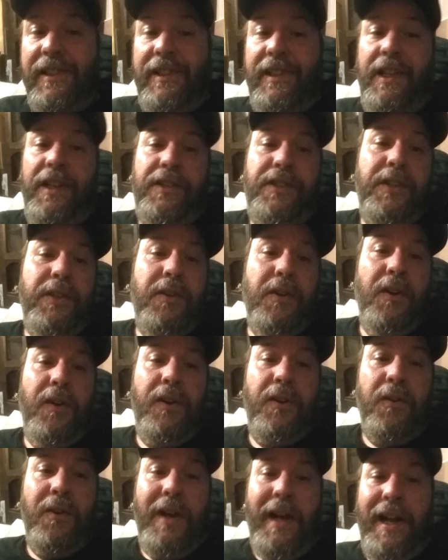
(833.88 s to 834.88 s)
and a 2-car
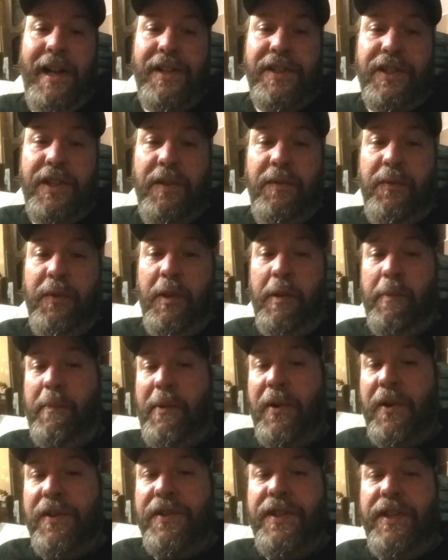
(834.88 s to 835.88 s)
garage so full of
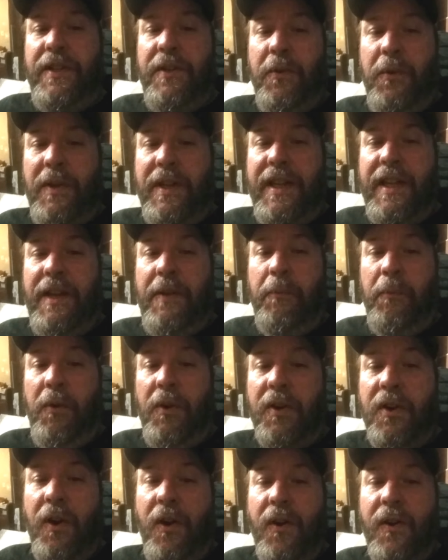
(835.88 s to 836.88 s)
parts you can only get
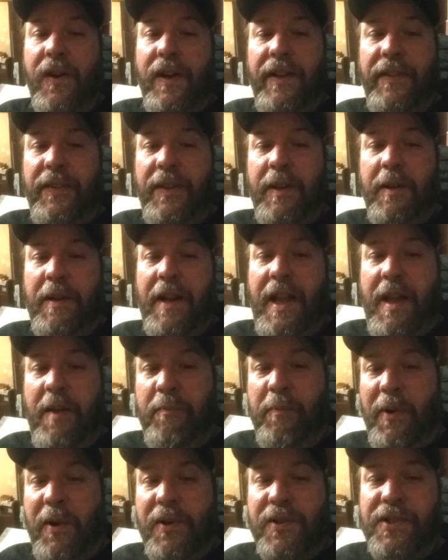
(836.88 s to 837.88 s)
one car in there and
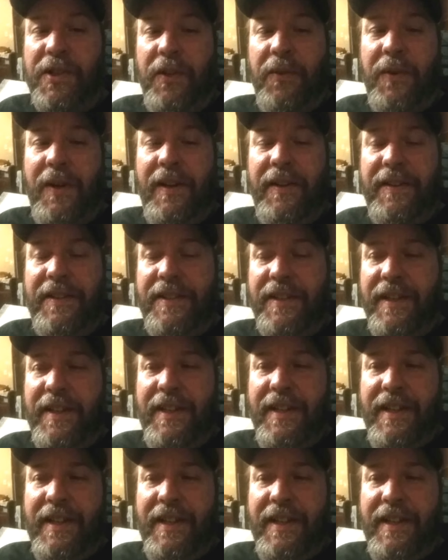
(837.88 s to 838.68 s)
have parts all around it,